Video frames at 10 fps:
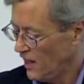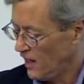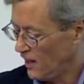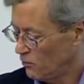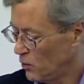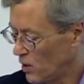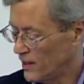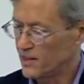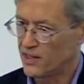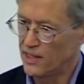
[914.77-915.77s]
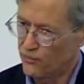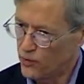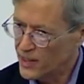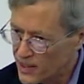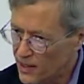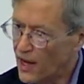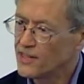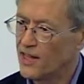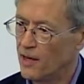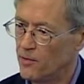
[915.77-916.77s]
And we wanted to see if we could
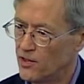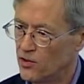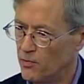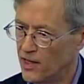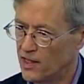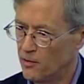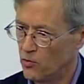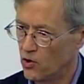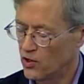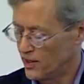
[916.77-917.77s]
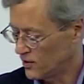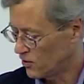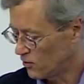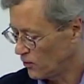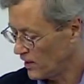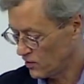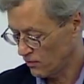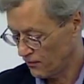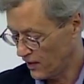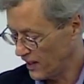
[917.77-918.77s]
nudge them into making more
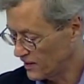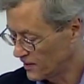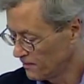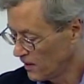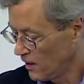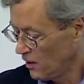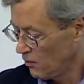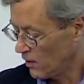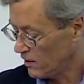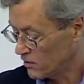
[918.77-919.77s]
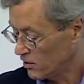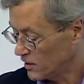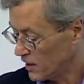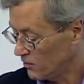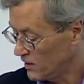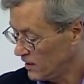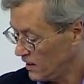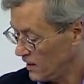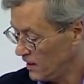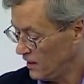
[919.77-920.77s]
interracial friends. Well, it turns out we
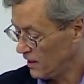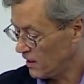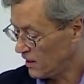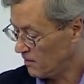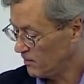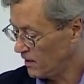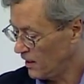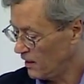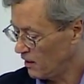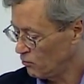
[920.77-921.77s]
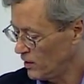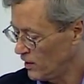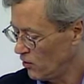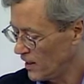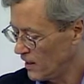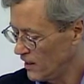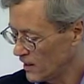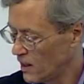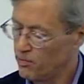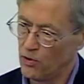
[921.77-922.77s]
did, um, and we know that in a
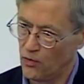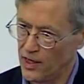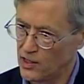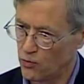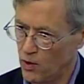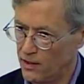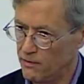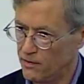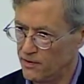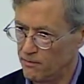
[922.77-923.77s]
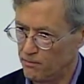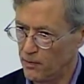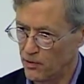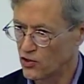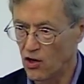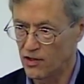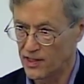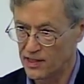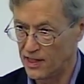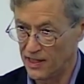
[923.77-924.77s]
couple of ways. One, people told
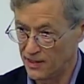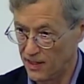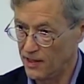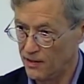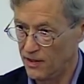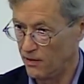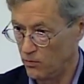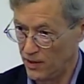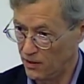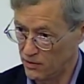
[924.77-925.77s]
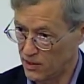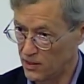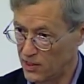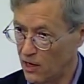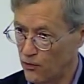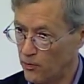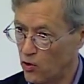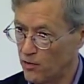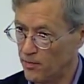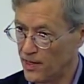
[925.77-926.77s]
us they did. That was a self
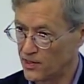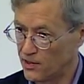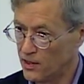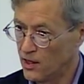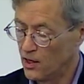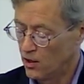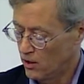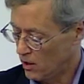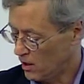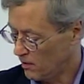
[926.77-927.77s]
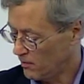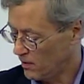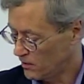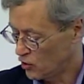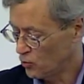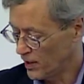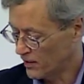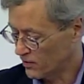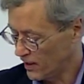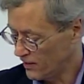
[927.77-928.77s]
report measure um, two
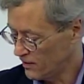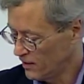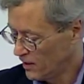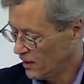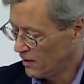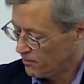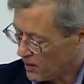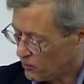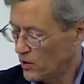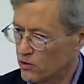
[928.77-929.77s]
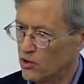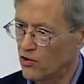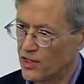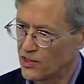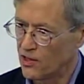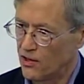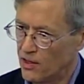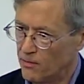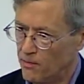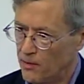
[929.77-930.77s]
weeks later. But we were a little concerned
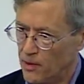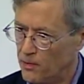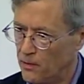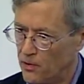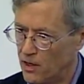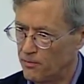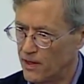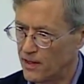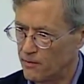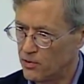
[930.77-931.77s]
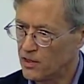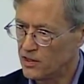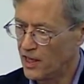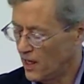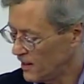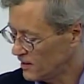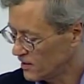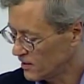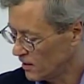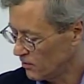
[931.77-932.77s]
that maybe people aren't being completely
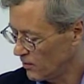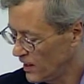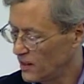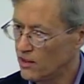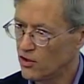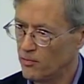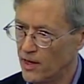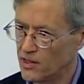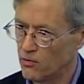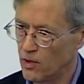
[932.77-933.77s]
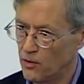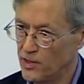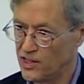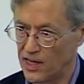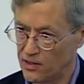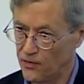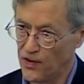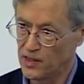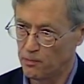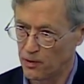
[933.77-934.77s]
honest, so we had another measure where we checked their
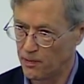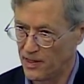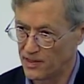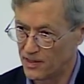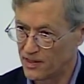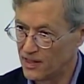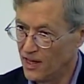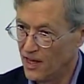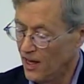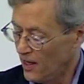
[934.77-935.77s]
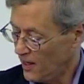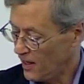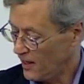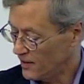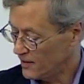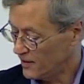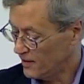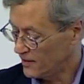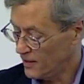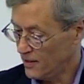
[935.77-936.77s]
Facebook pages. And
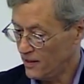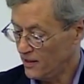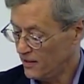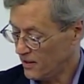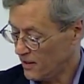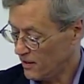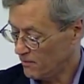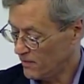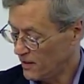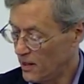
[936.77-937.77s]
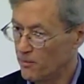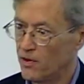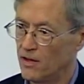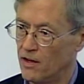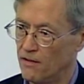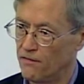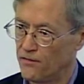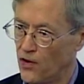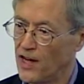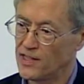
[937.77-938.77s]
indeed, um, the number of
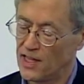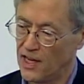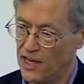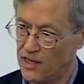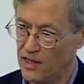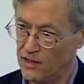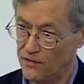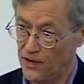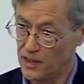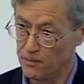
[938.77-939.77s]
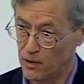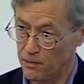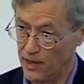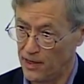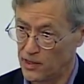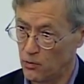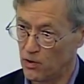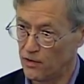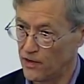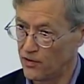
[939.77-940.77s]
friends they had on their Facebook page who
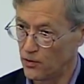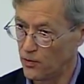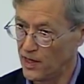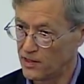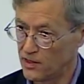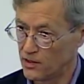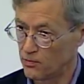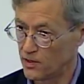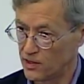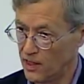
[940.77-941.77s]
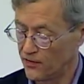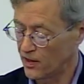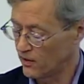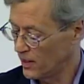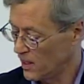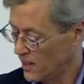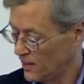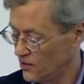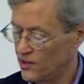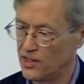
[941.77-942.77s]
were of other races were significantly
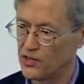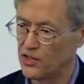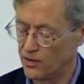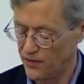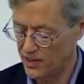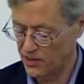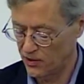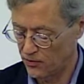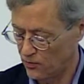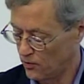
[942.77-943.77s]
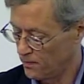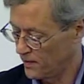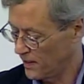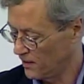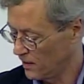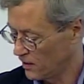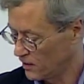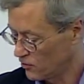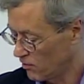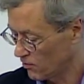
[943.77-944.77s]
higher in this intervention group than the
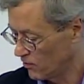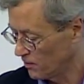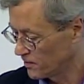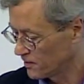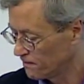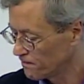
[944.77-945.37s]
control groups.